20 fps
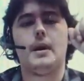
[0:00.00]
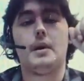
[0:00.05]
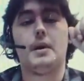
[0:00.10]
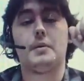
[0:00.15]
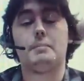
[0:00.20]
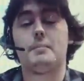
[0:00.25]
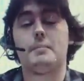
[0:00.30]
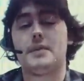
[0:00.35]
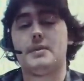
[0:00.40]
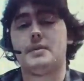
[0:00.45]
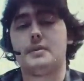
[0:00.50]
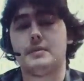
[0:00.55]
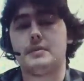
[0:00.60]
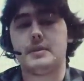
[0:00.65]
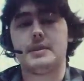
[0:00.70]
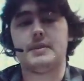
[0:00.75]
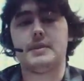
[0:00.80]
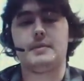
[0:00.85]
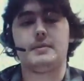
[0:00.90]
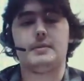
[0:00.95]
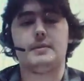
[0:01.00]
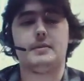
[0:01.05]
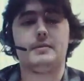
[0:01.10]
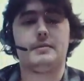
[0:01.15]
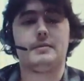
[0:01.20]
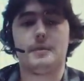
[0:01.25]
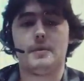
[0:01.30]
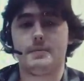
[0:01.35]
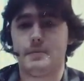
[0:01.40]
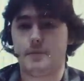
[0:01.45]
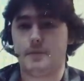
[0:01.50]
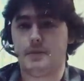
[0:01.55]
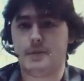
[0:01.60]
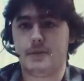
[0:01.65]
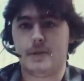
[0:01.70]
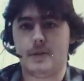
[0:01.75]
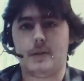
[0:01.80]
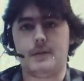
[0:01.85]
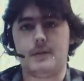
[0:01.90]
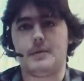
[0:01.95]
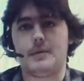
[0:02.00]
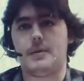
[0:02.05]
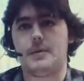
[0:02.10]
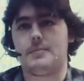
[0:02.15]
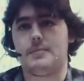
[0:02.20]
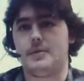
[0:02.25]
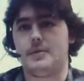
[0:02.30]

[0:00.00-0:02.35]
Basically, from 3,000 up to